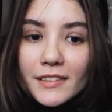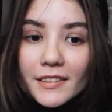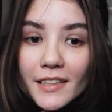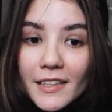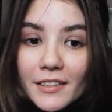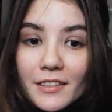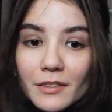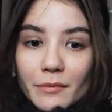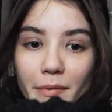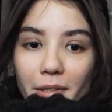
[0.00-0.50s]

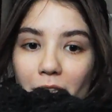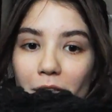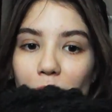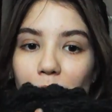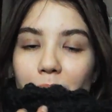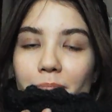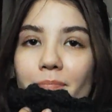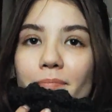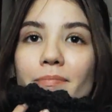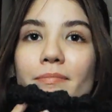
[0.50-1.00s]
gives me
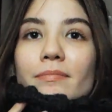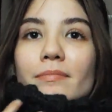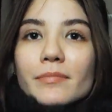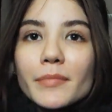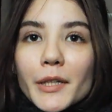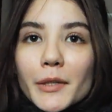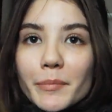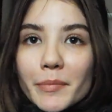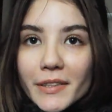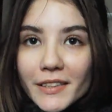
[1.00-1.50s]

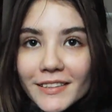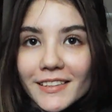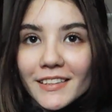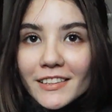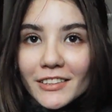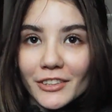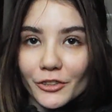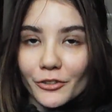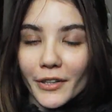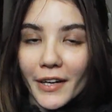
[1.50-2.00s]
purpose,
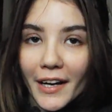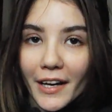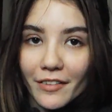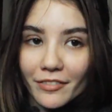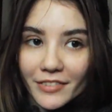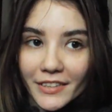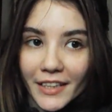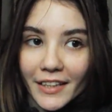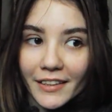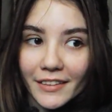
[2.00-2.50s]
this
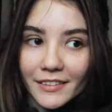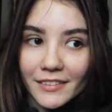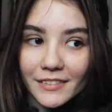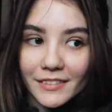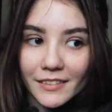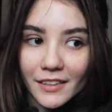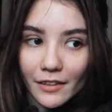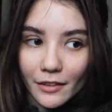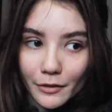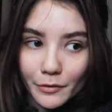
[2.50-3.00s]
craft.
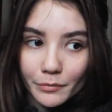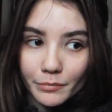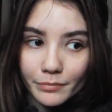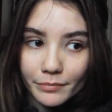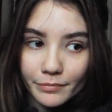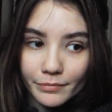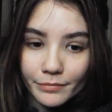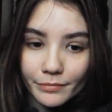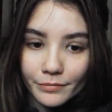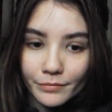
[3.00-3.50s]
And
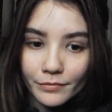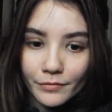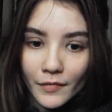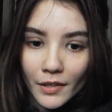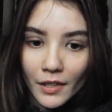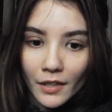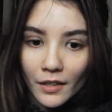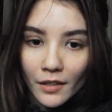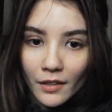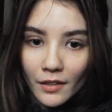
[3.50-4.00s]

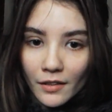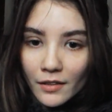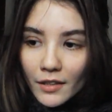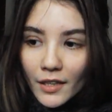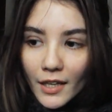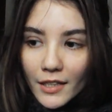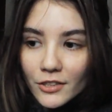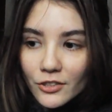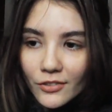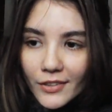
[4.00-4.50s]

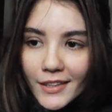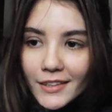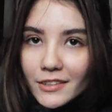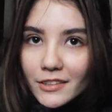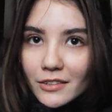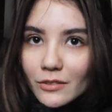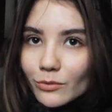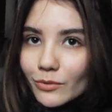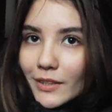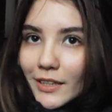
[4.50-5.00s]
yeah, so
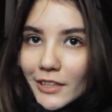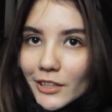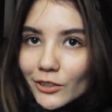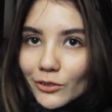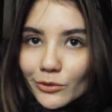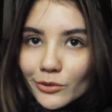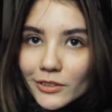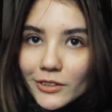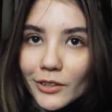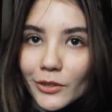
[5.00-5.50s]
that's what I
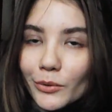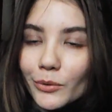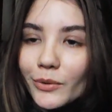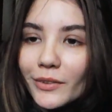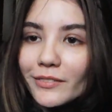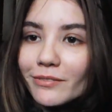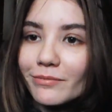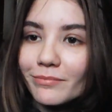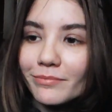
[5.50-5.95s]
do. So